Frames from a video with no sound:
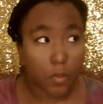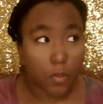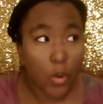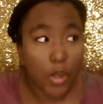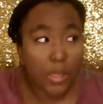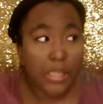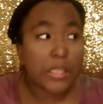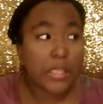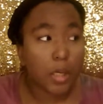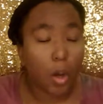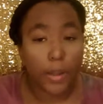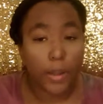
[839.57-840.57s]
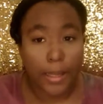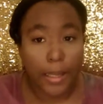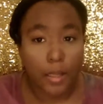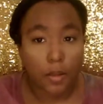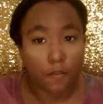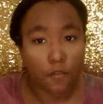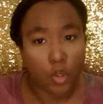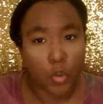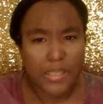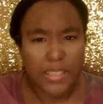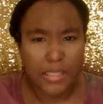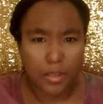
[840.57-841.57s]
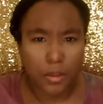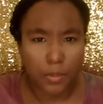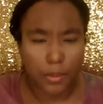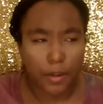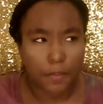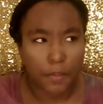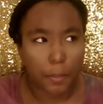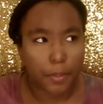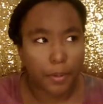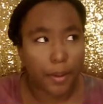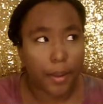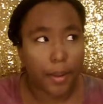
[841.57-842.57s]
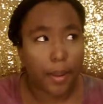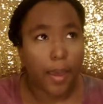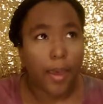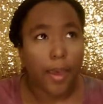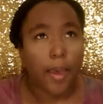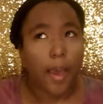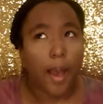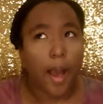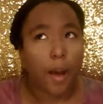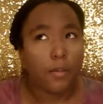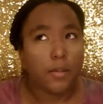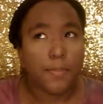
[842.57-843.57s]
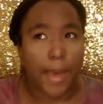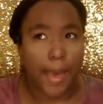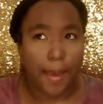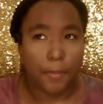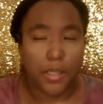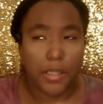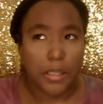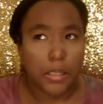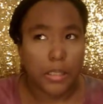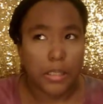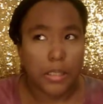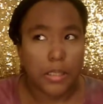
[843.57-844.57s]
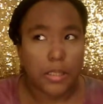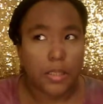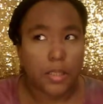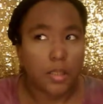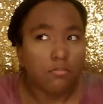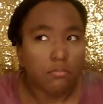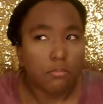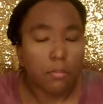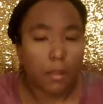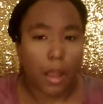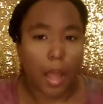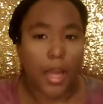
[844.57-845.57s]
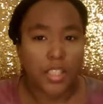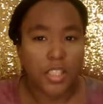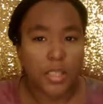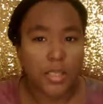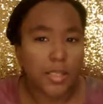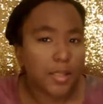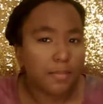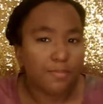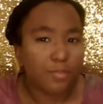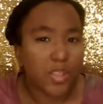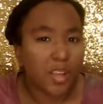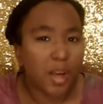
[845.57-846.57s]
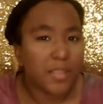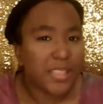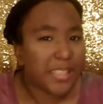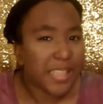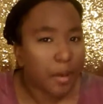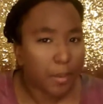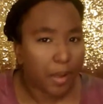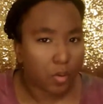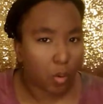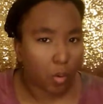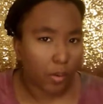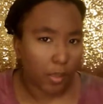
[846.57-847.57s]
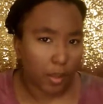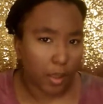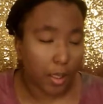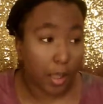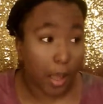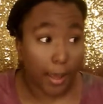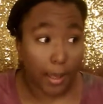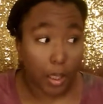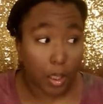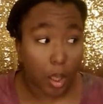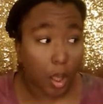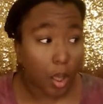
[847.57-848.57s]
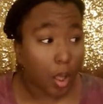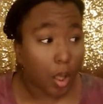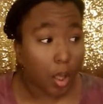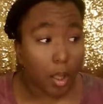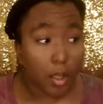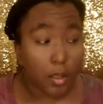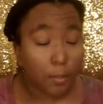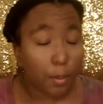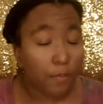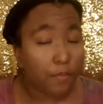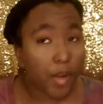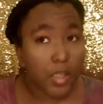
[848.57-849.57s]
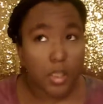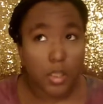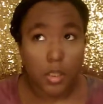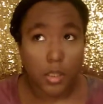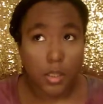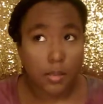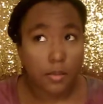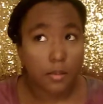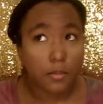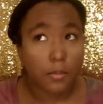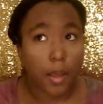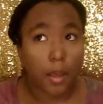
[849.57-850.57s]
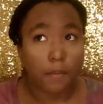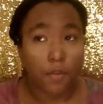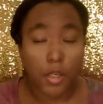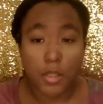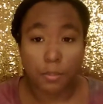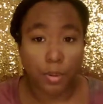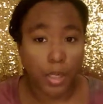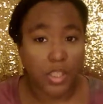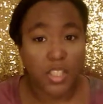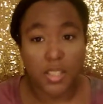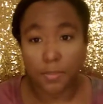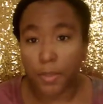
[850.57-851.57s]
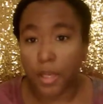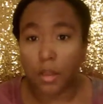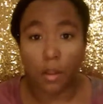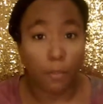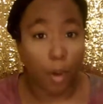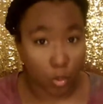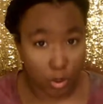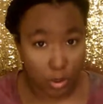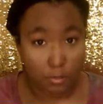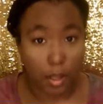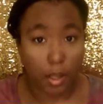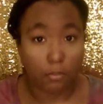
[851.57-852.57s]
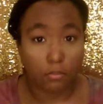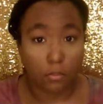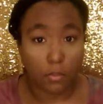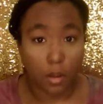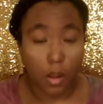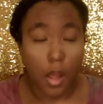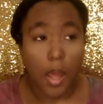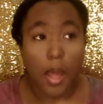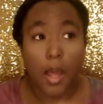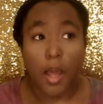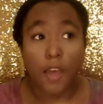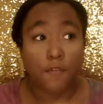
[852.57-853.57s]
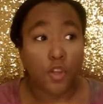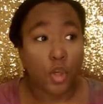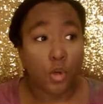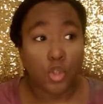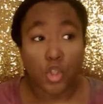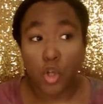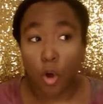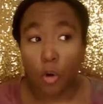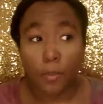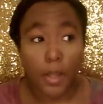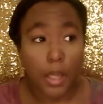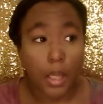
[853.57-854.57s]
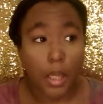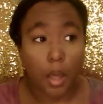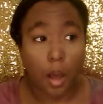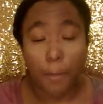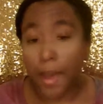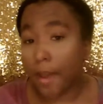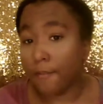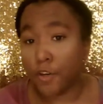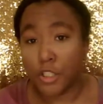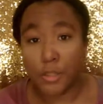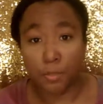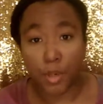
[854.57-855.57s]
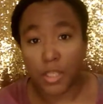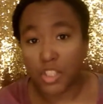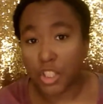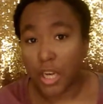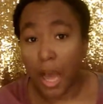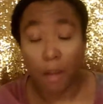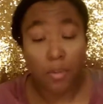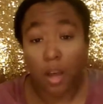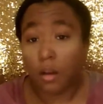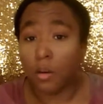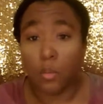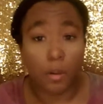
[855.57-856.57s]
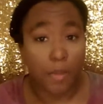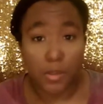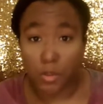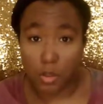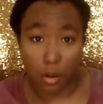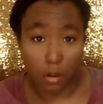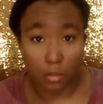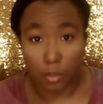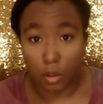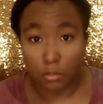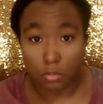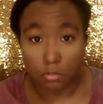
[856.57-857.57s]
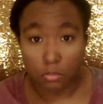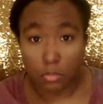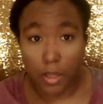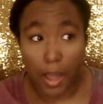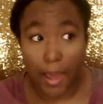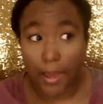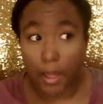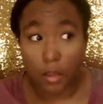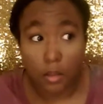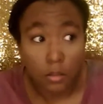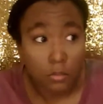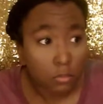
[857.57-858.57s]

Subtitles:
we went to go eat, the food was good or whatever, but I mad because I just was upset about the whole thing. Like, professionalism and first impressions mean the most to me. If you show me a bad first impression, I'm not going to want to mess with y'all no more. Like,